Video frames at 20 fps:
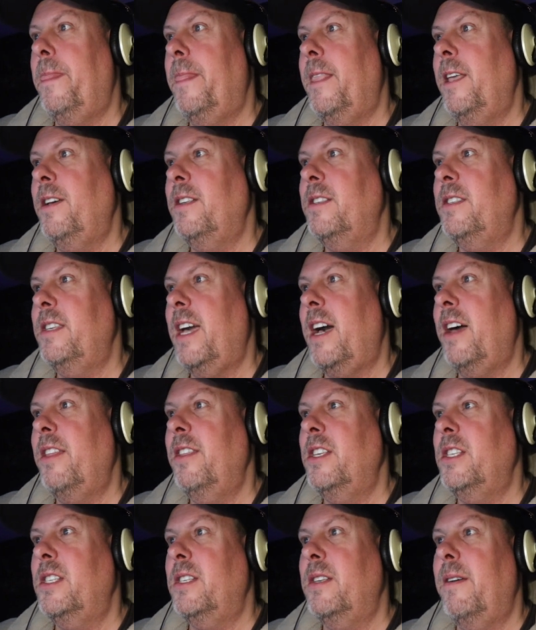You can see how
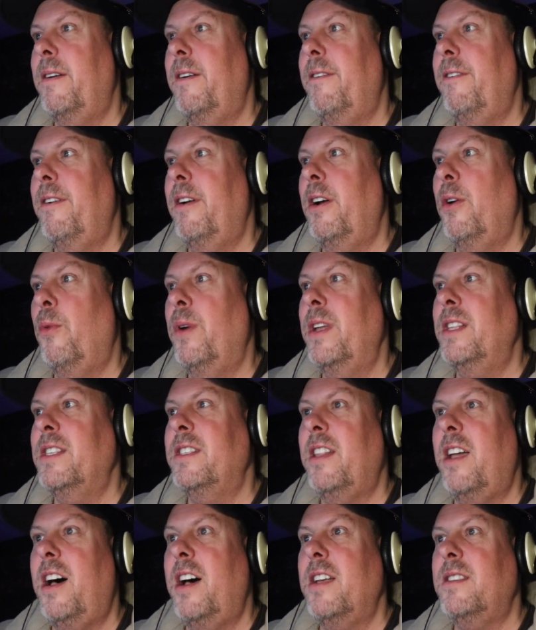this
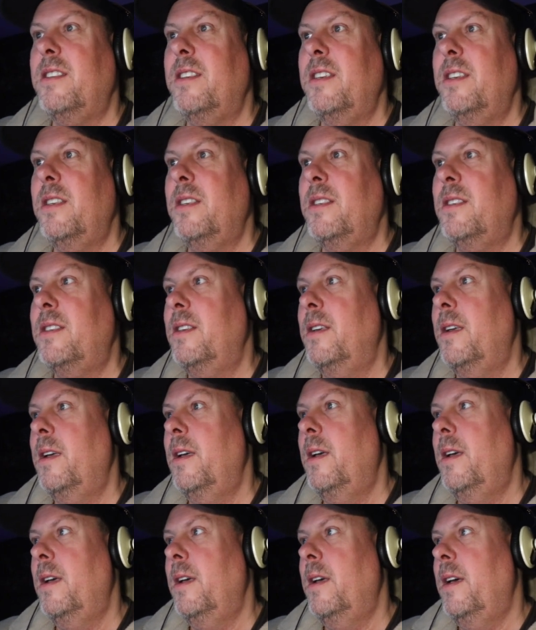wins, losses,
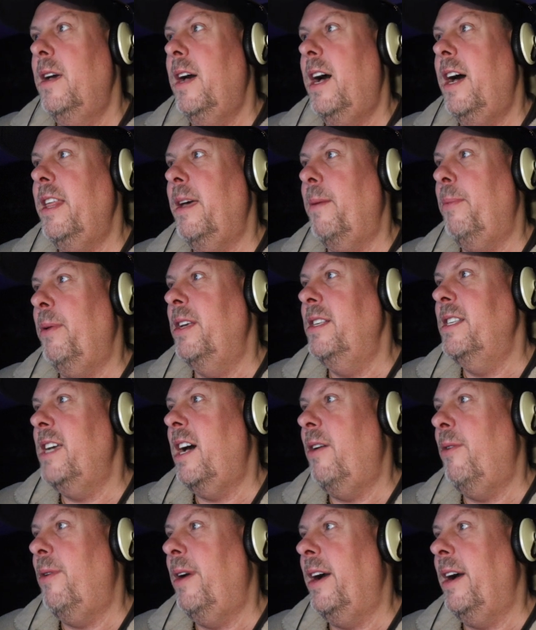how that plays out.